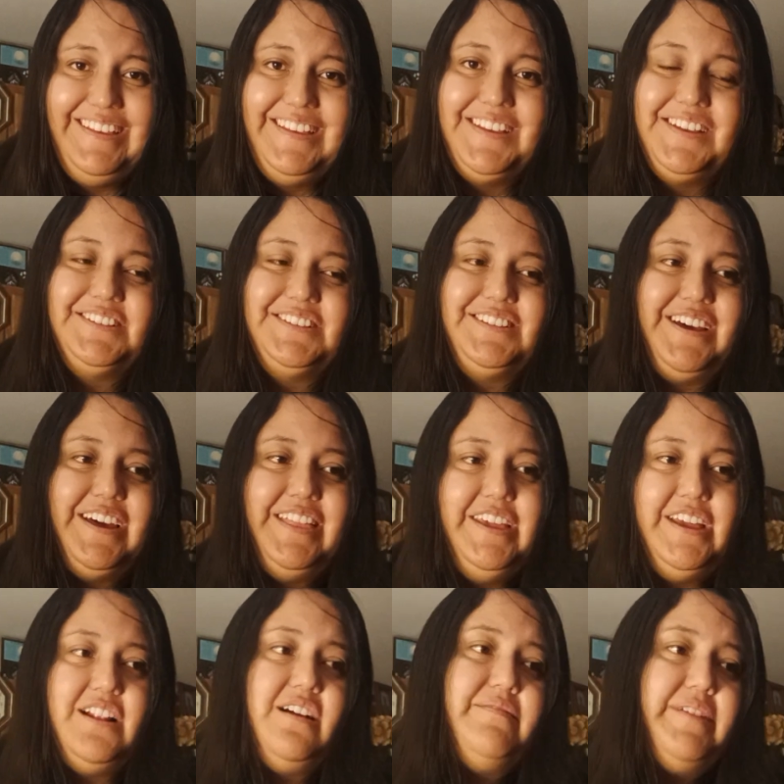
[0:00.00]
so I like
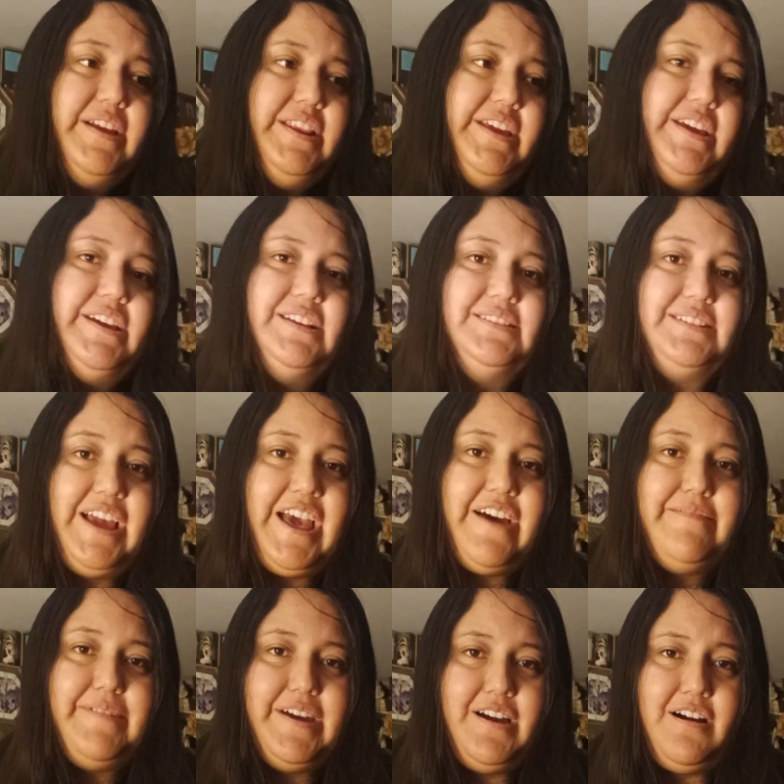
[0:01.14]
get on my knees and I have
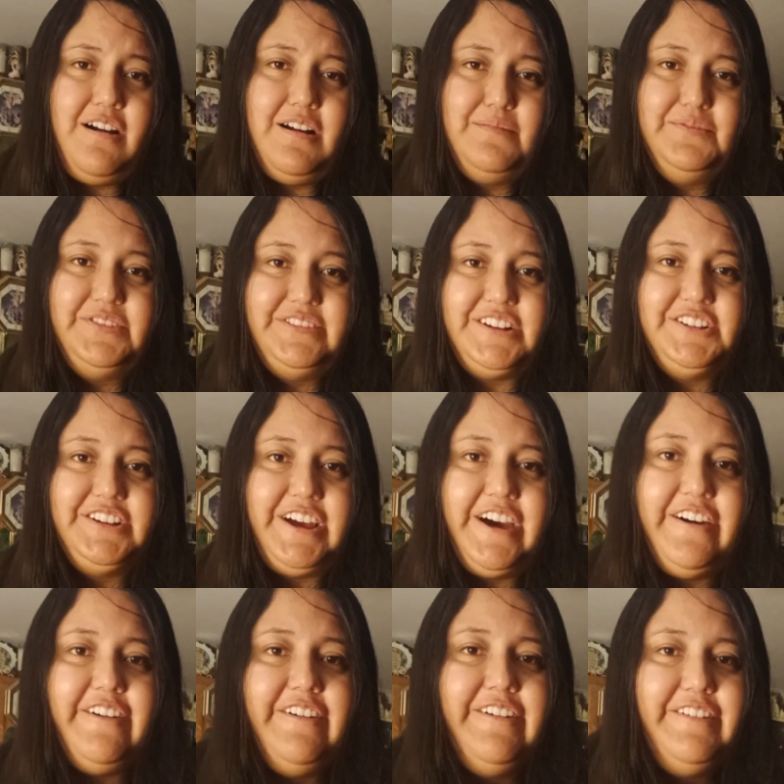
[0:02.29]
my arms stretched
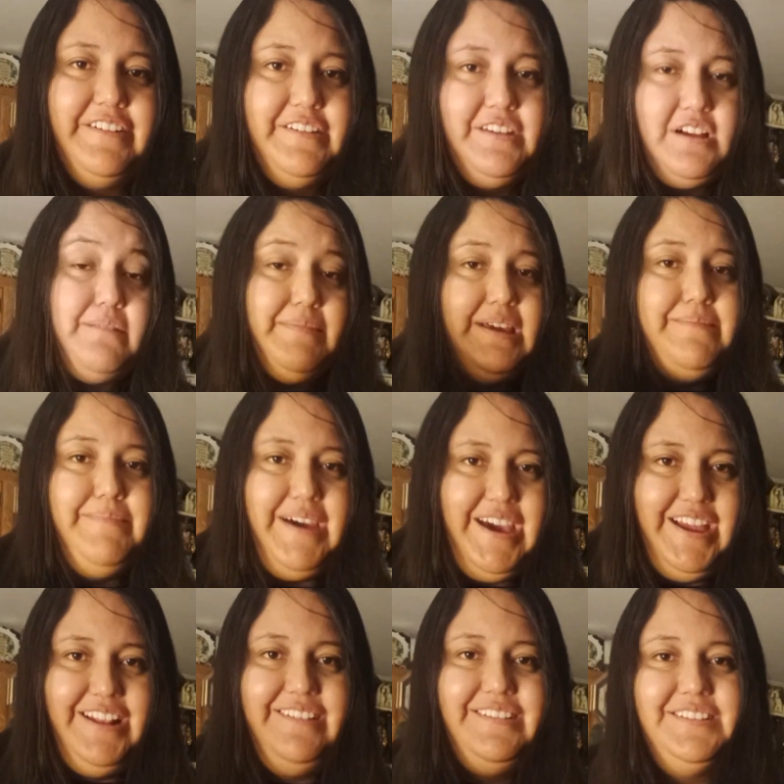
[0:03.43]
out on my
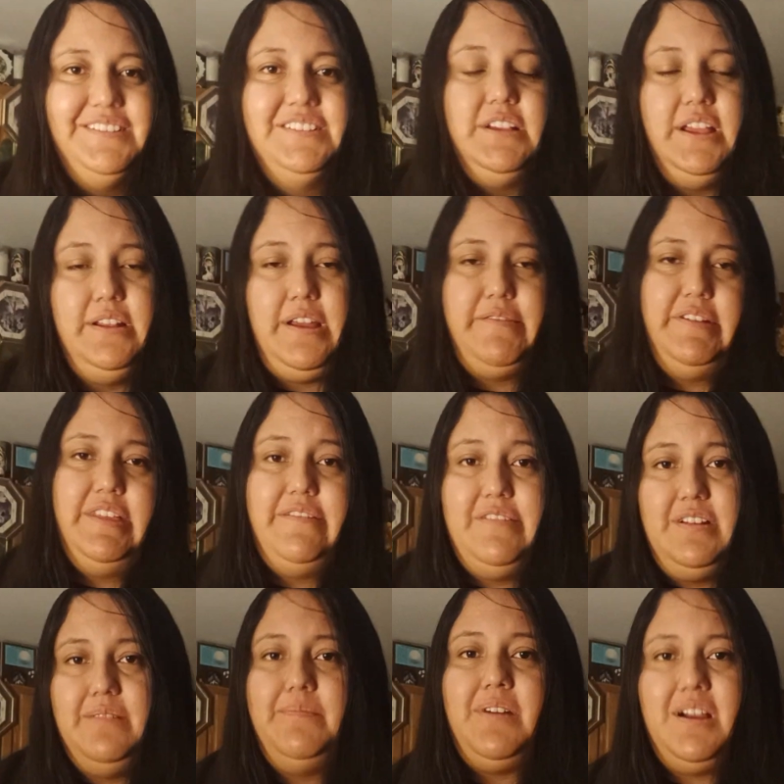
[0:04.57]
bed. And we live in
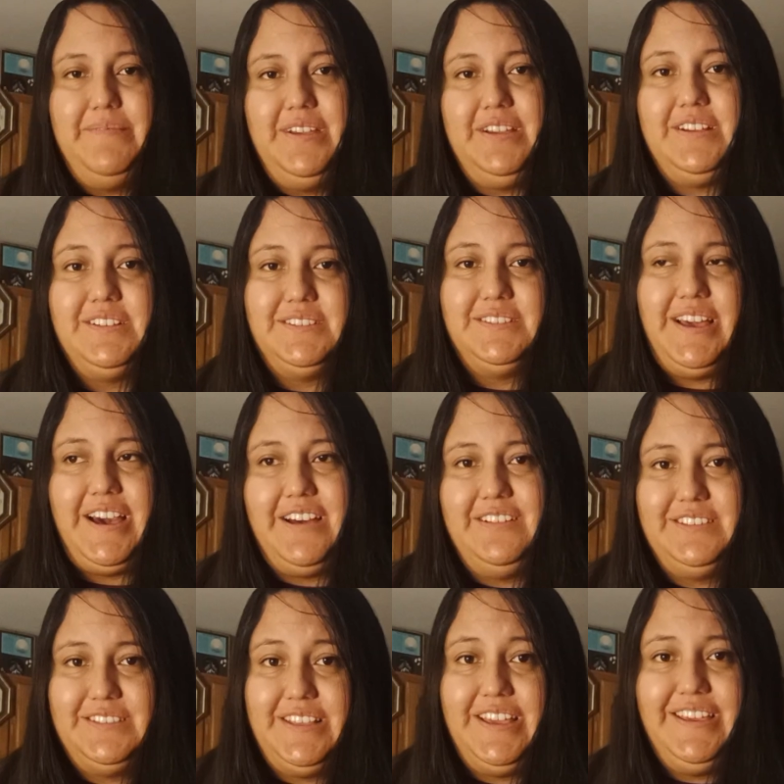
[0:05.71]
an apartment because the
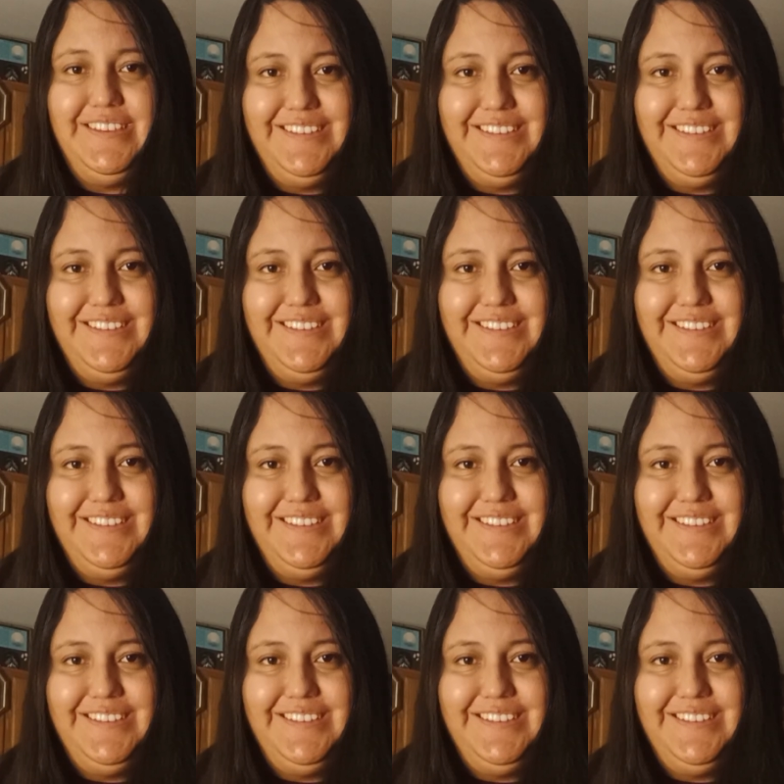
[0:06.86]
house thing,